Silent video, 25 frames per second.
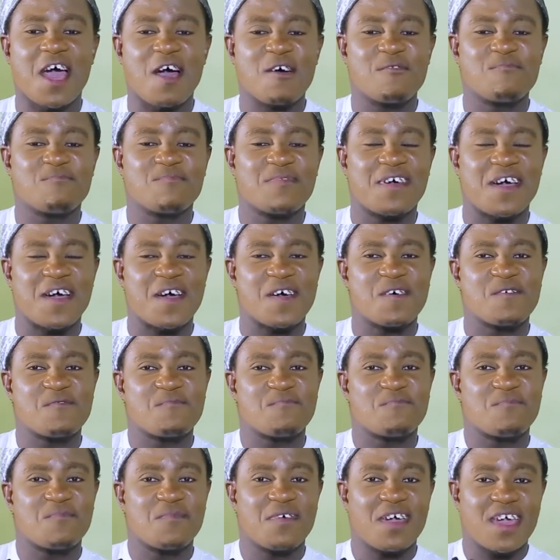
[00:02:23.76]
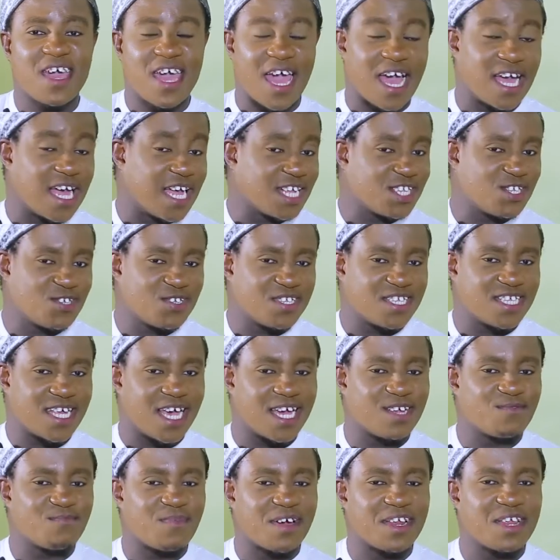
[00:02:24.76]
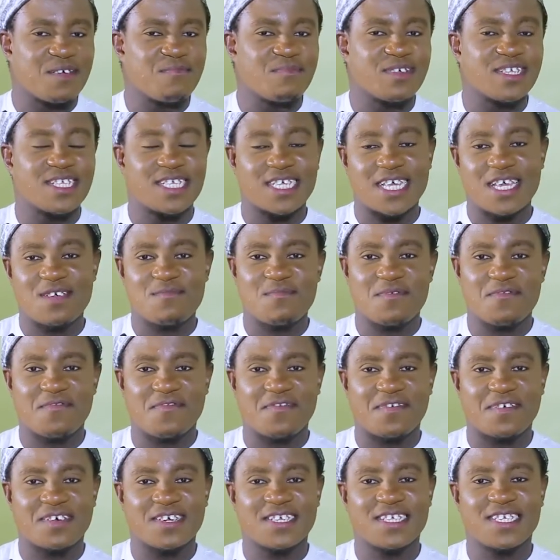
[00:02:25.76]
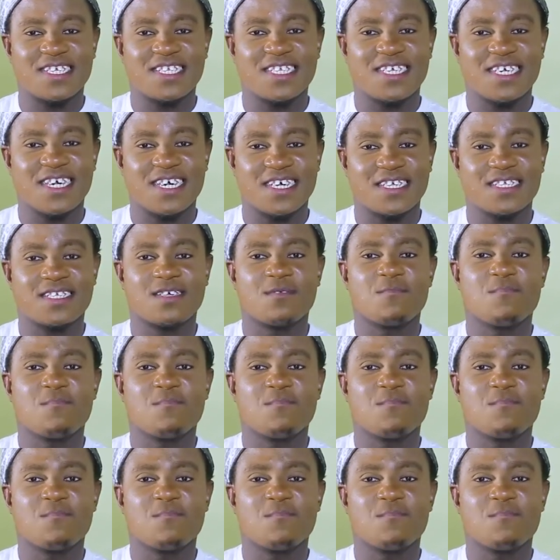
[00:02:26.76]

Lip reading: as you said, my name is Ibi Forson, yes.